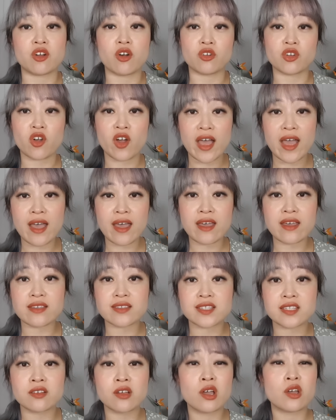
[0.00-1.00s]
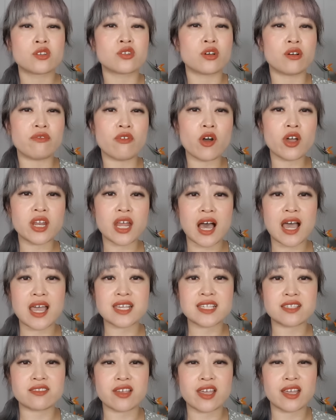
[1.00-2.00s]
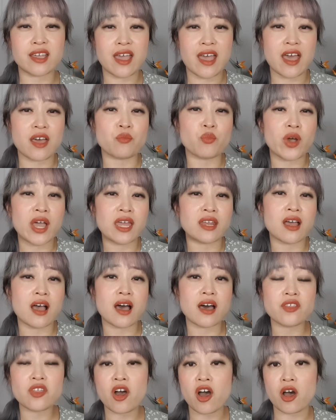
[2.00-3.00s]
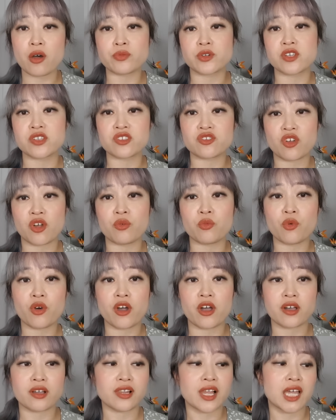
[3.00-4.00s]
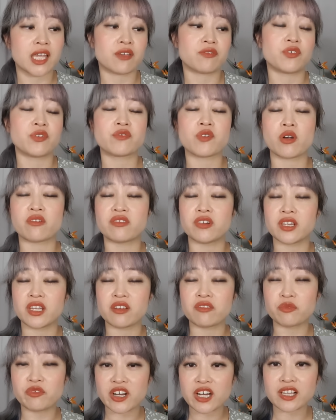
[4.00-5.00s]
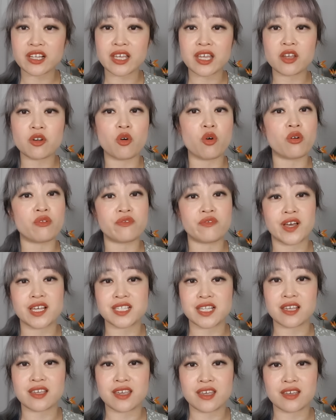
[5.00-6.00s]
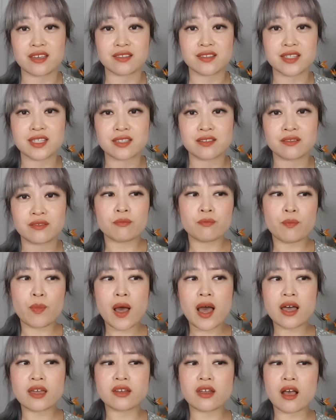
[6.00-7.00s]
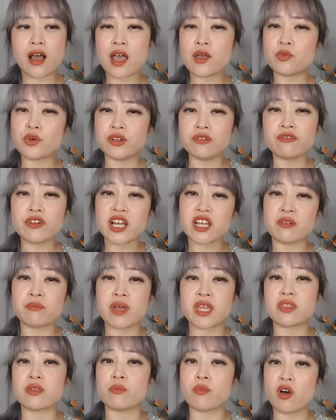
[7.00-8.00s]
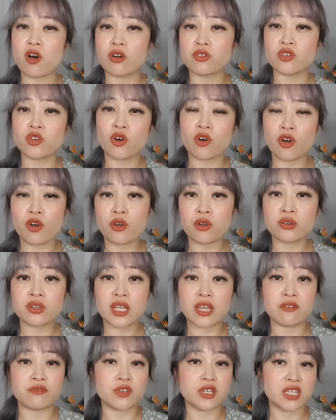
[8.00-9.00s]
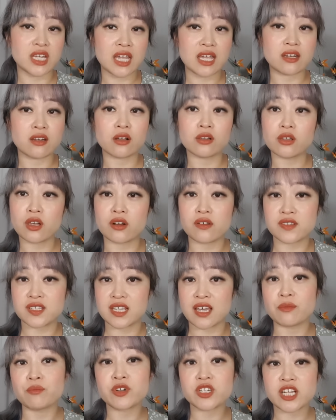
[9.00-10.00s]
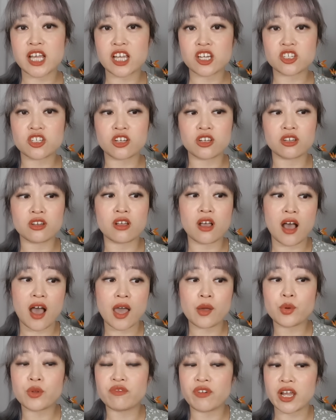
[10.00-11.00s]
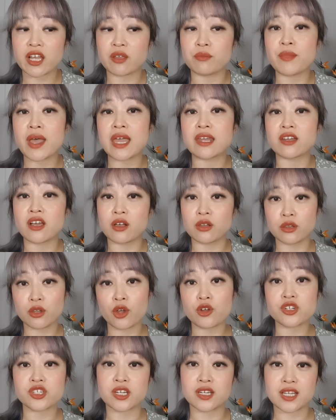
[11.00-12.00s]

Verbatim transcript: on your hands, to avoid eye sting, and when other options don't work, like if you've got really wriggly or fussy kids. But I wouldn't recommend them on your own if you need a lot of sun protection. I would recommend a lotion